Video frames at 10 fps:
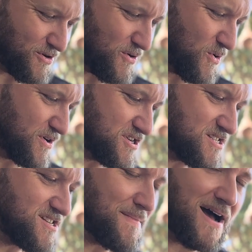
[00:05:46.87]
or
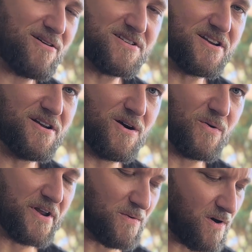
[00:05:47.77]
just somehow to know
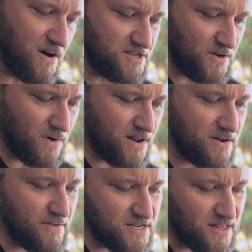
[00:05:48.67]
where you are. So you want to
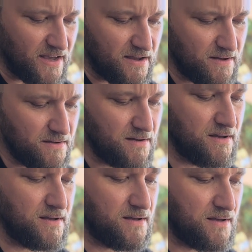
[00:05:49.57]
know this lick, you
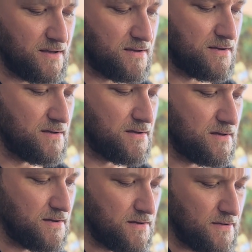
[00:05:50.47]

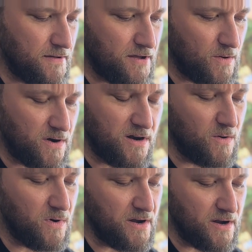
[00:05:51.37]
want to know
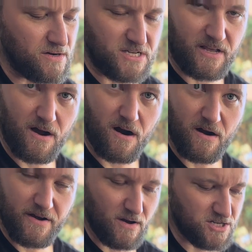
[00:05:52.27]
what notes they are,
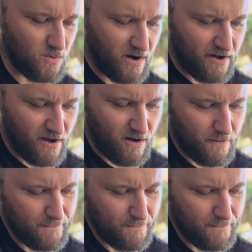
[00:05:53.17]
and you also want to know